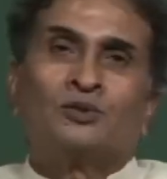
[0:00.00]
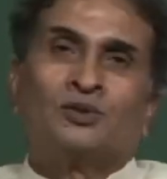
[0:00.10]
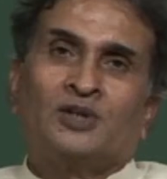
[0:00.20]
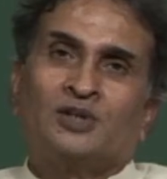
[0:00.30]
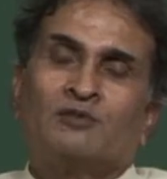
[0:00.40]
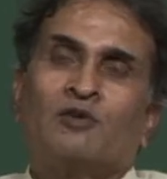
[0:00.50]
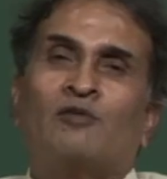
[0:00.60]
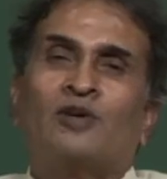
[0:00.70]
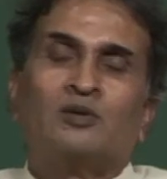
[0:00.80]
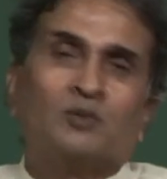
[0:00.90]
So, there is a
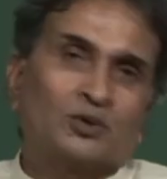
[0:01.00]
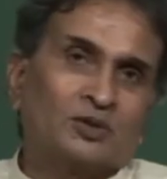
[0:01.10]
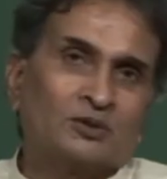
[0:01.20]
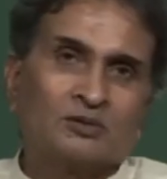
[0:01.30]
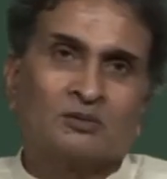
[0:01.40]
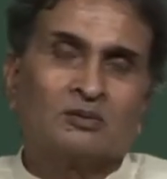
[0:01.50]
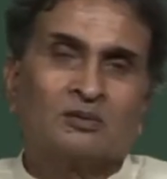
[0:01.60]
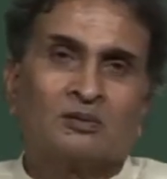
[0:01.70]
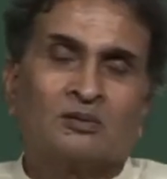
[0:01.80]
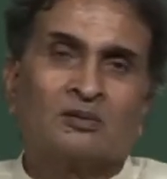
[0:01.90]
forwarding motion
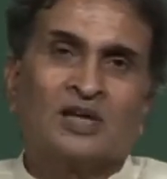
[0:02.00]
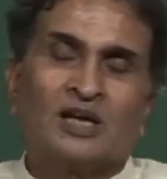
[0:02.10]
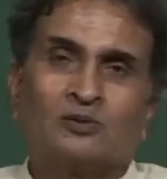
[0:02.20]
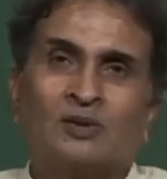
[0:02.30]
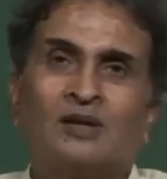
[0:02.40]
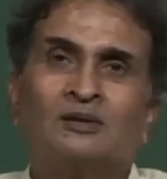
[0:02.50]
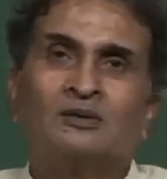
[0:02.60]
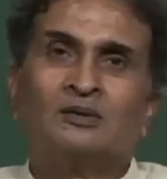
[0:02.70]
there as well,